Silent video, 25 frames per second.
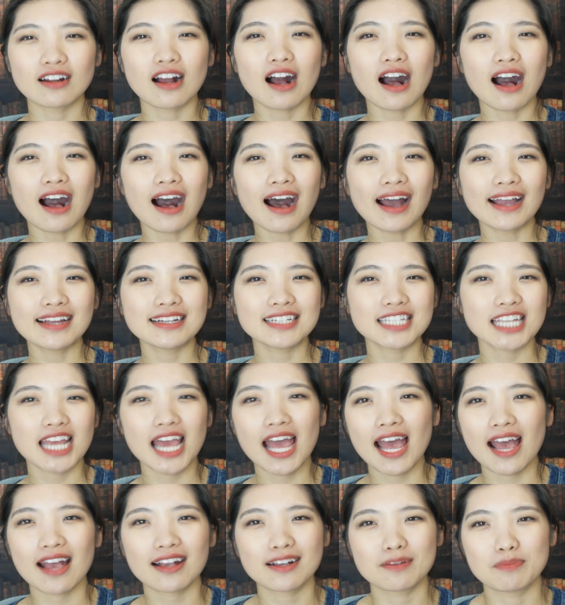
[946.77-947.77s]
high
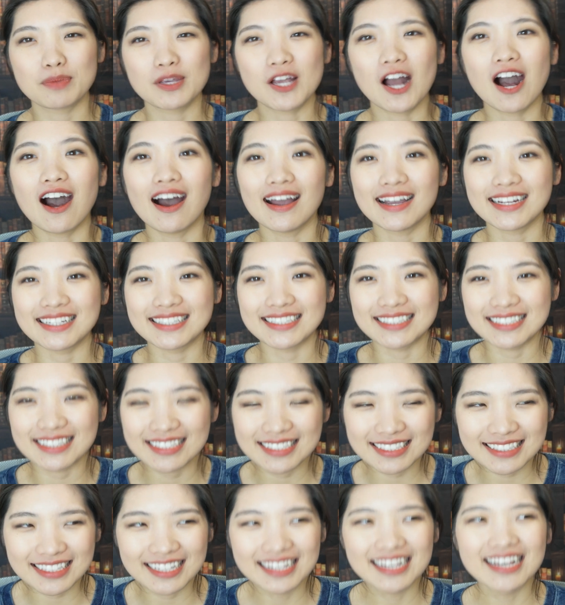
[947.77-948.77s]
tech behind
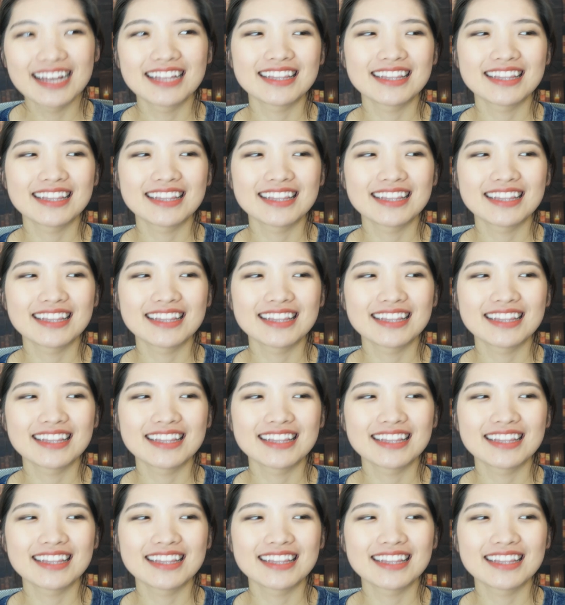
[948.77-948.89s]
it.